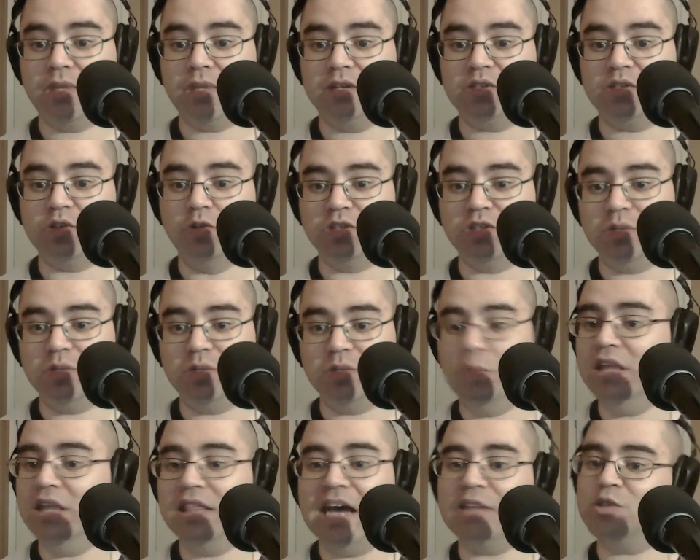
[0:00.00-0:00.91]
So to
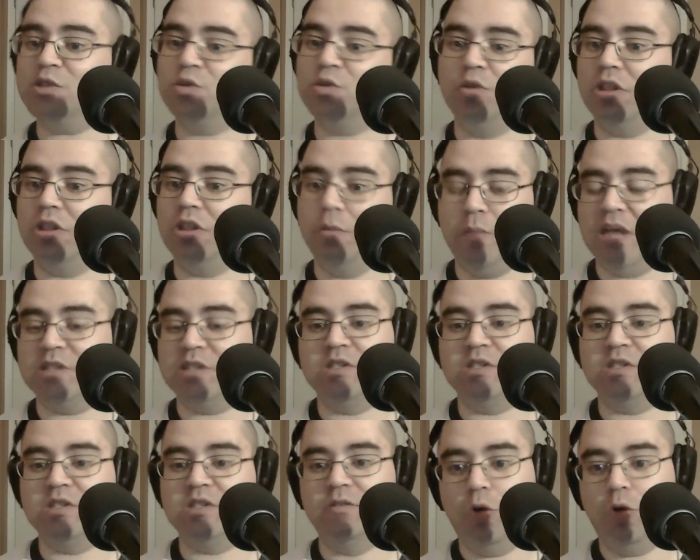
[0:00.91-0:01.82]
me, that's sort of the
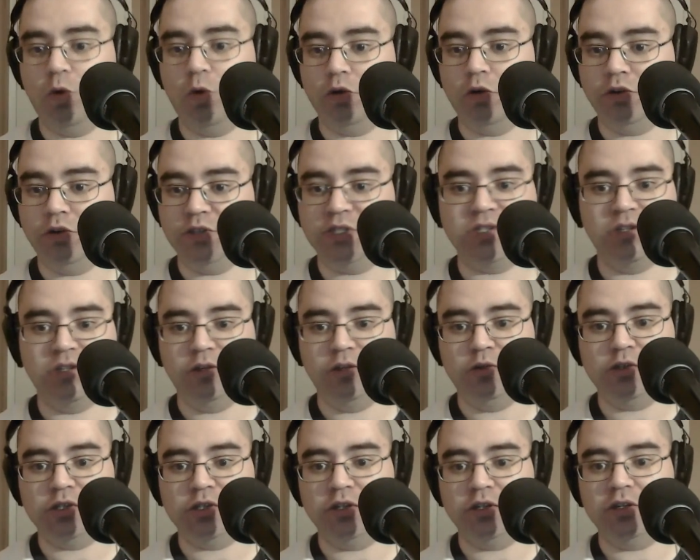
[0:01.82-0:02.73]
best of all worlds
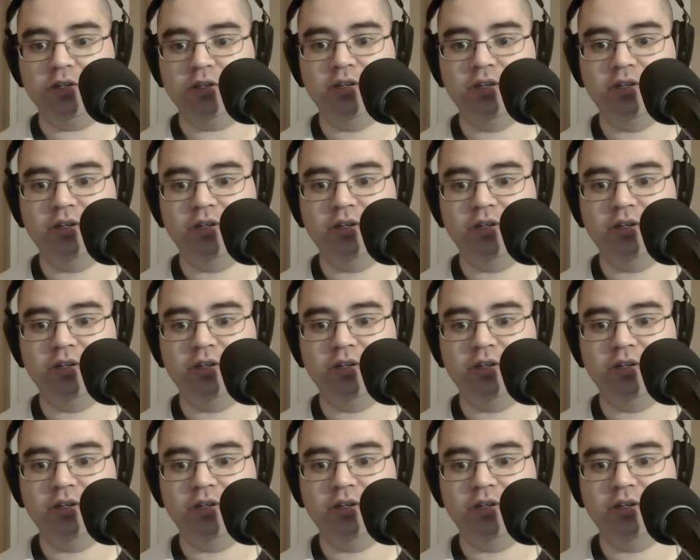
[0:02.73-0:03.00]
solution.